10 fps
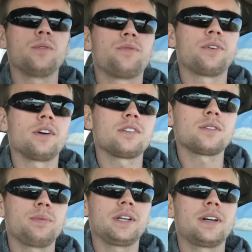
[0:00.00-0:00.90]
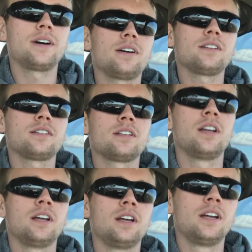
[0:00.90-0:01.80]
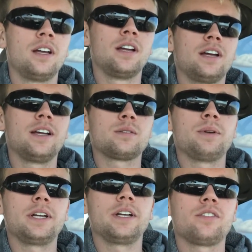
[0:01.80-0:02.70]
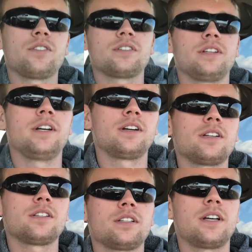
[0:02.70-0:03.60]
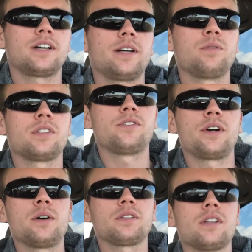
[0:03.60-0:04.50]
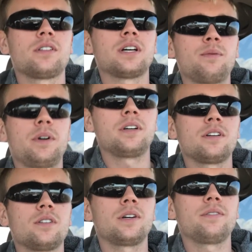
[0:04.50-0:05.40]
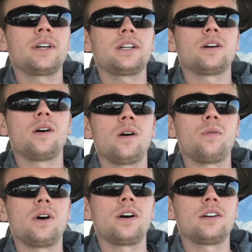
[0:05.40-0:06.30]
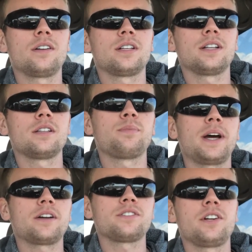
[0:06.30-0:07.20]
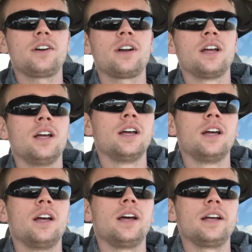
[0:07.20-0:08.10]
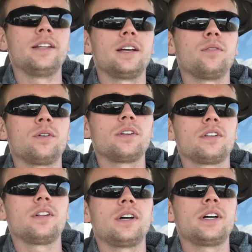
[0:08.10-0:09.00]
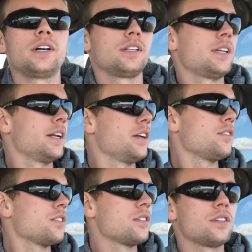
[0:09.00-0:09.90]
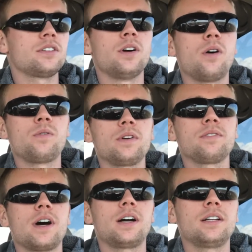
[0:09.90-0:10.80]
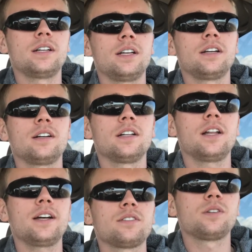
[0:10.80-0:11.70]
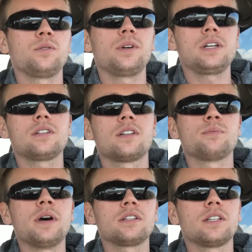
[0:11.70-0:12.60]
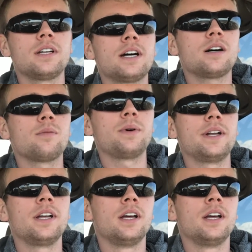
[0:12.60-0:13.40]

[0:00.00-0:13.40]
group first because it's been an interesting year. It was a drought this summer, so I've had to haul water to this pasture. And then with 10 inches of snow we've gotten here in the last 2 weeks, it's melted now, but